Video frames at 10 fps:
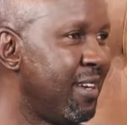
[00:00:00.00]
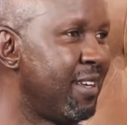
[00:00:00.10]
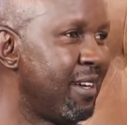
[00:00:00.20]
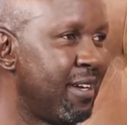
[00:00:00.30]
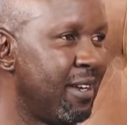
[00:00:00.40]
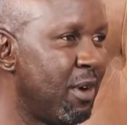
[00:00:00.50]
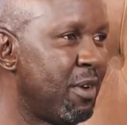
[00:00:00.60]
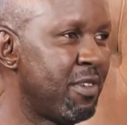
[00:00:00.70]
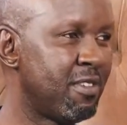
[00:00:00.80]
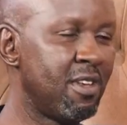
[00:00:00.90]
And in
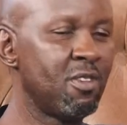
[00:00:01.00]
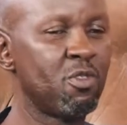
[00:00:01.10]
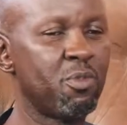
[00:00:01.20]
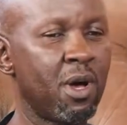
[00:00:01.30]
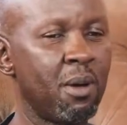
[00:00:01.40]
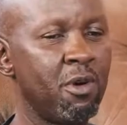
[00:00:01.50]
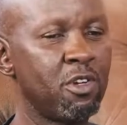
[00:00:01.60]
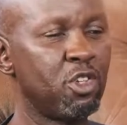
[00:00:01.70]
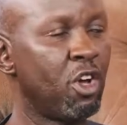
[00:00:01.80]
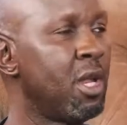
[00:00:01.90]
one of the series we spoke
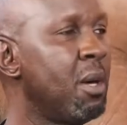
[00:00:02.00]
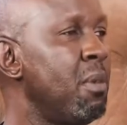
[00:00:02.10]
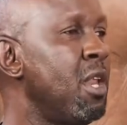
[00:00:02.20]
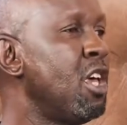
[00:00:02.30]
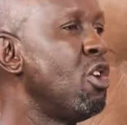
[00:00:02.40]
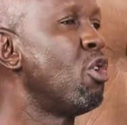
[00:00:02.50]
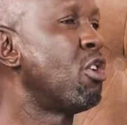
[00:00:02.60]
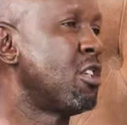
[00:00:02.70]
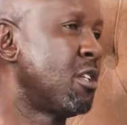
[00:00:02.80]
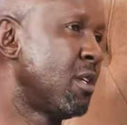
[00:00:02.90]
about joining, meaning
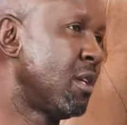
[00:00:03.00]
yoked.